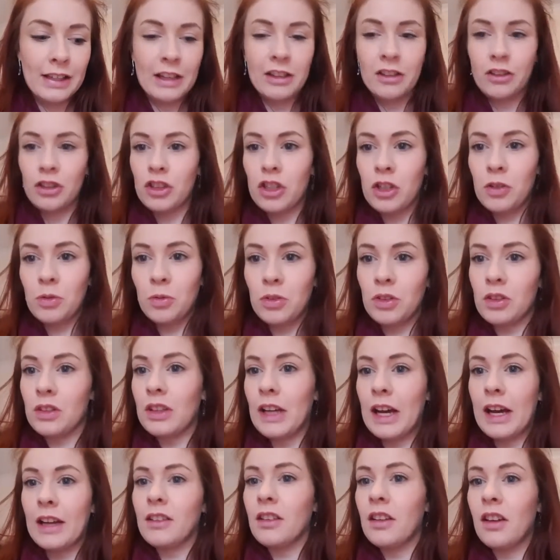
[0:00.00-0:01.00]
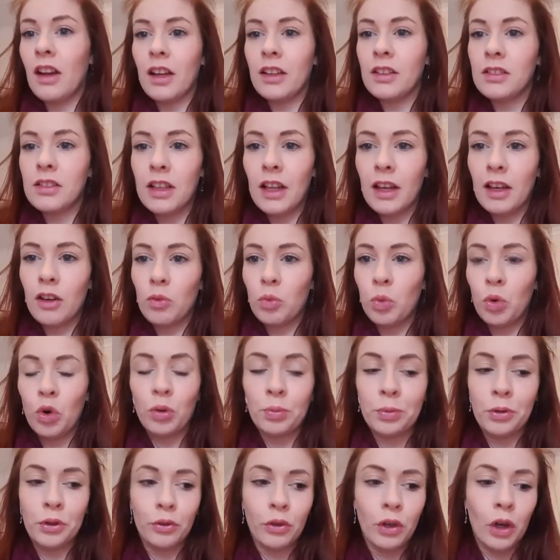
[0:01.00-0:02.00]
and she had a nice like
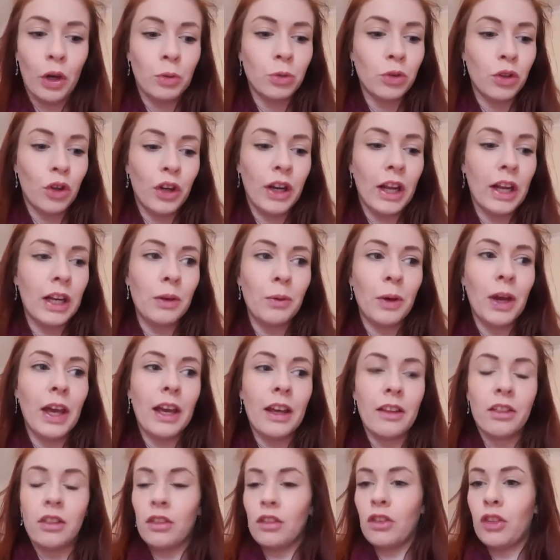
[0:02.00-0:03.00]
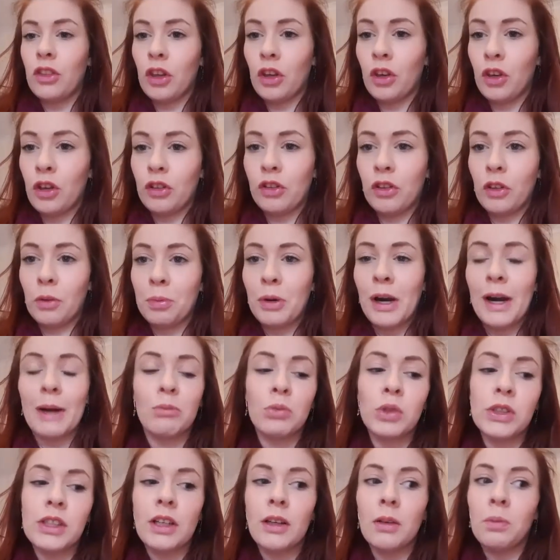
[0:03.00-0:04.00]
waterproof coat on anyway, and the hood of the
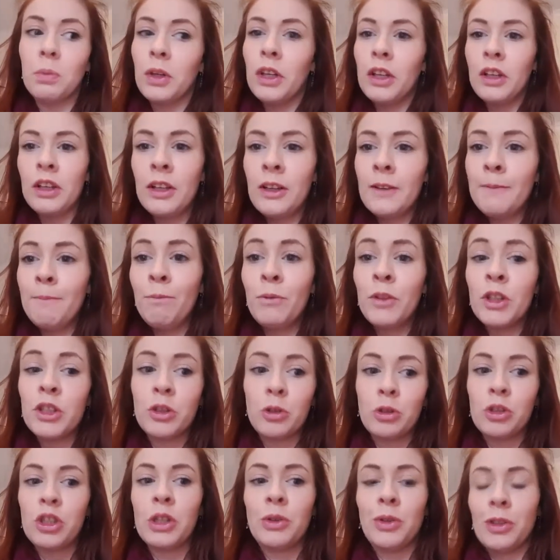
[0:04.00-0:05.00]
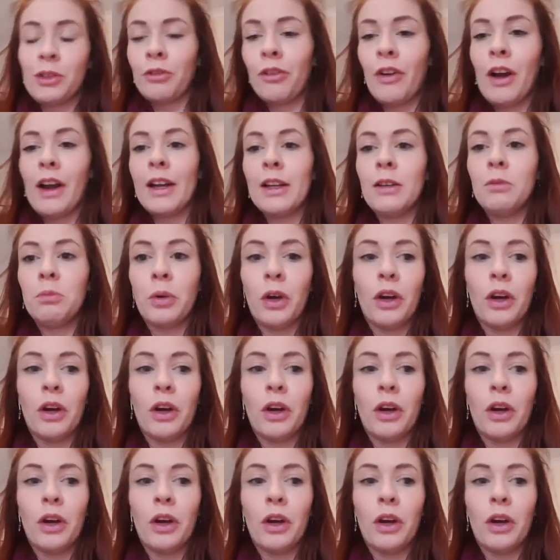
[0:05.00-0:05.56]
pram was up, so she was fine.